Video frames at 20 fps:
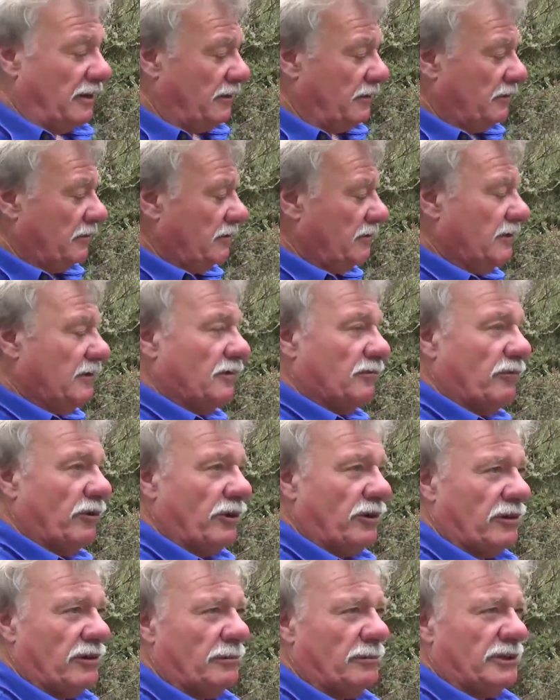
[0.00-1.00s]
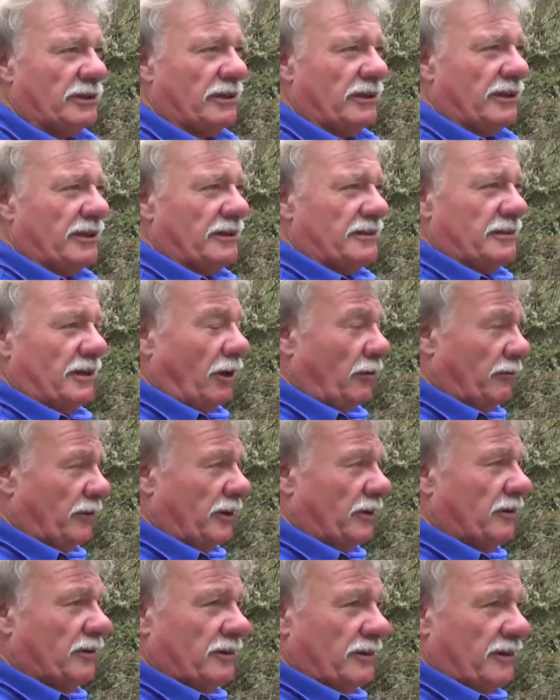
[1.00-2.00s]
and converted them into these. They're not
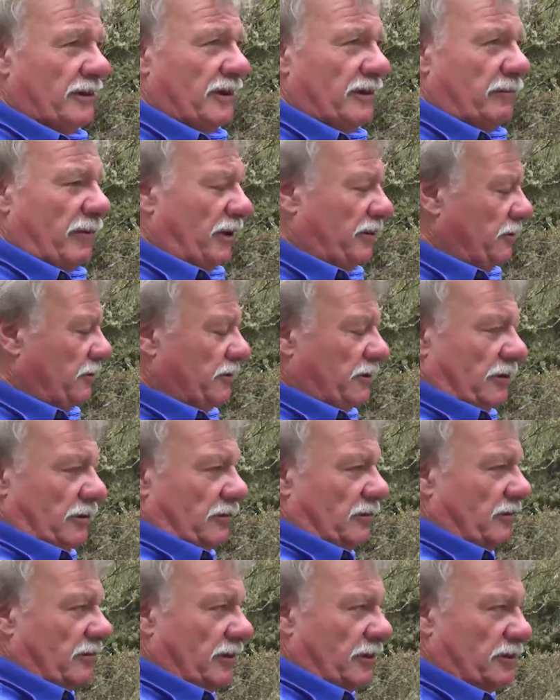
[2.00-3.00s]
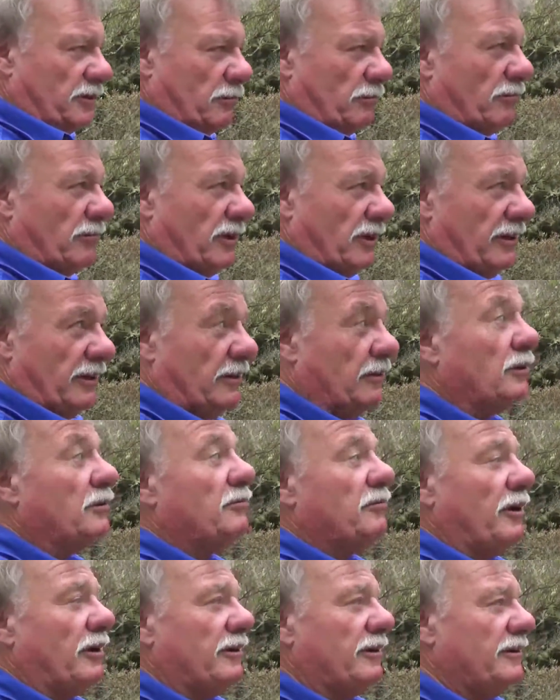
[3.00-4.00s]
very good. Matthew's going to get some really good
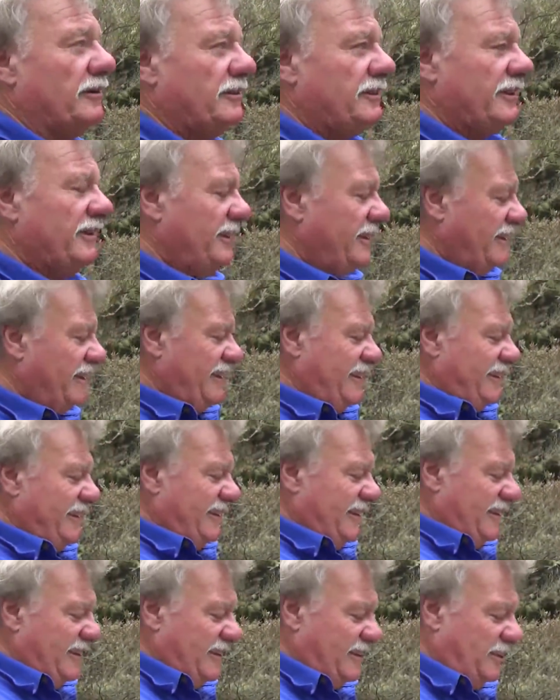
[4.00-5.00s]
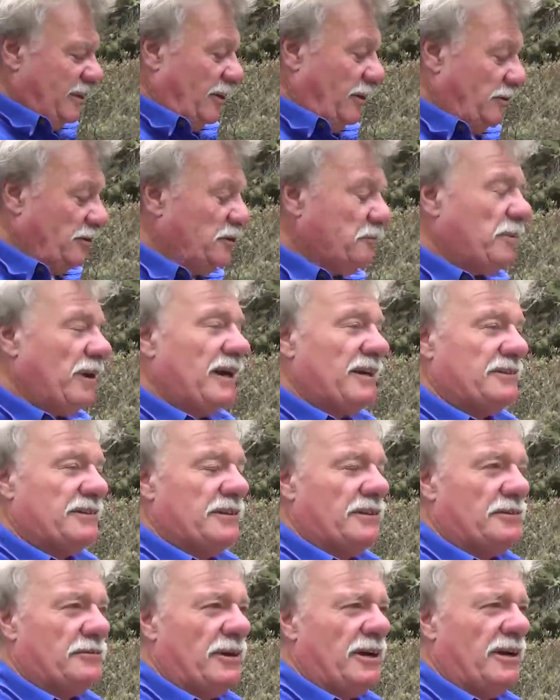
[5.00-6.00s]
photos. So I'll just pass
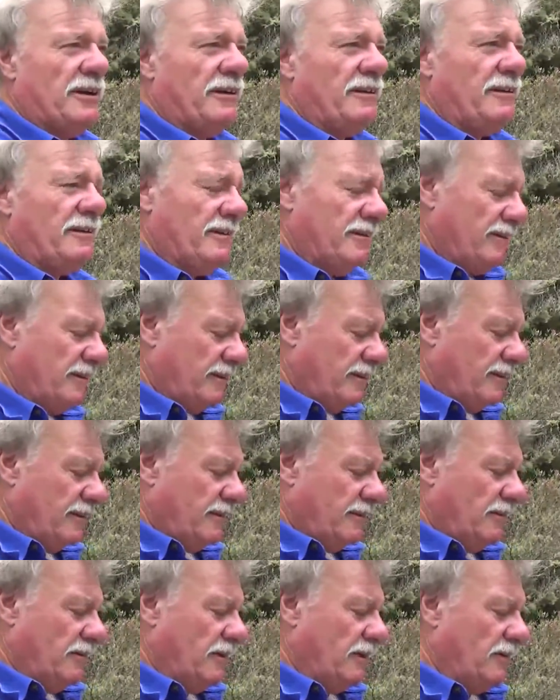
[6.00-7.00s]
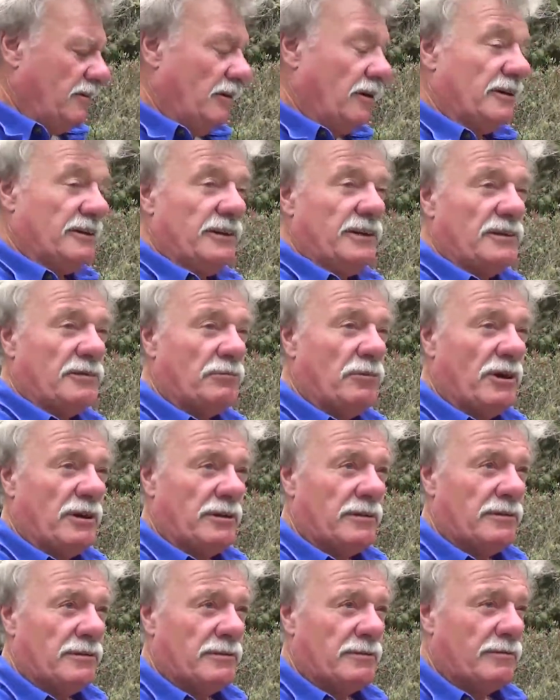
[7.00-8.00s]
these round. You can get an idea of
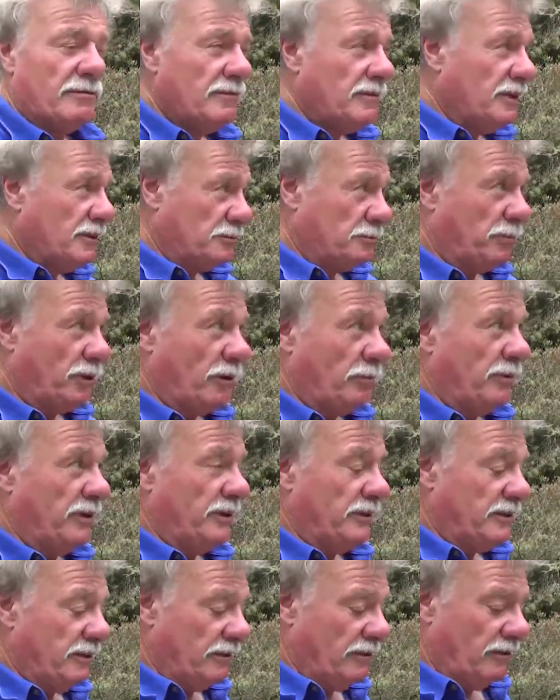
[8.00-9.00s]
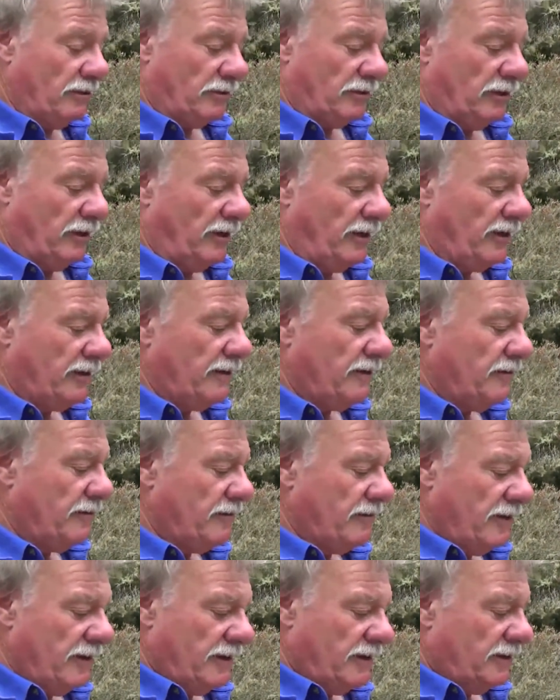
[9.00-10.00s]
what this property did look like.
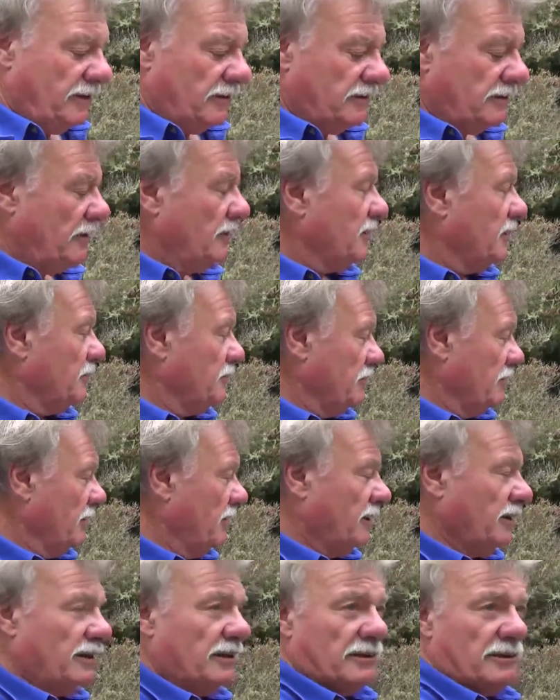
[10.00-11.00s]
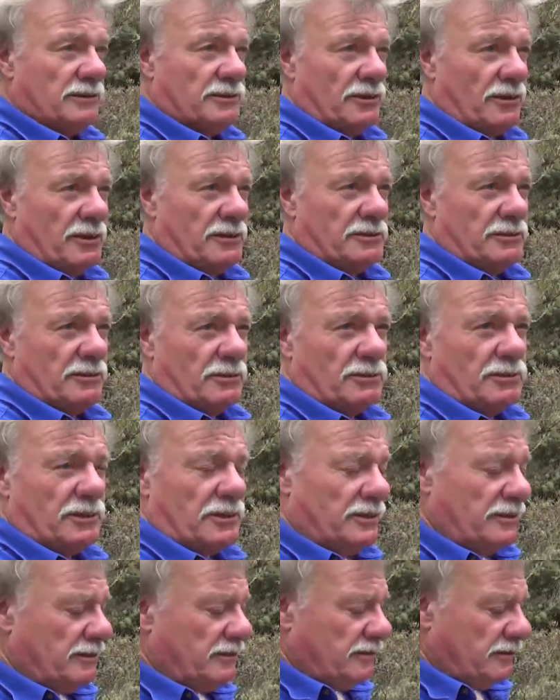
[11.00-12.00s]
So it gives you an idea of the size of the
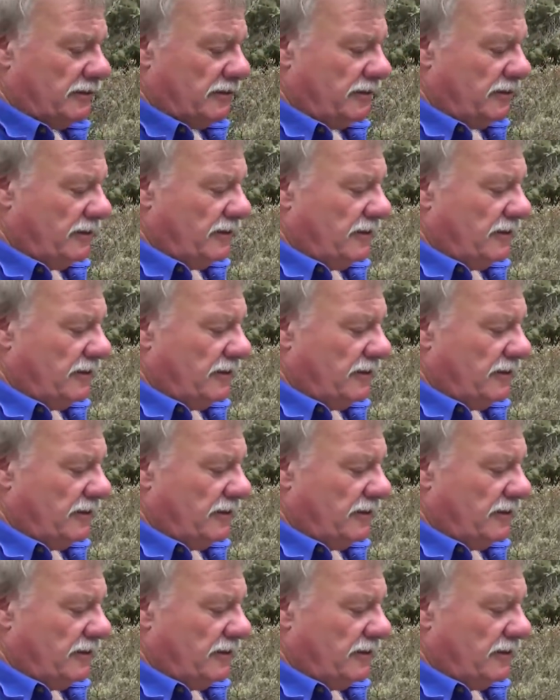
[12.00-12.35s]
trees,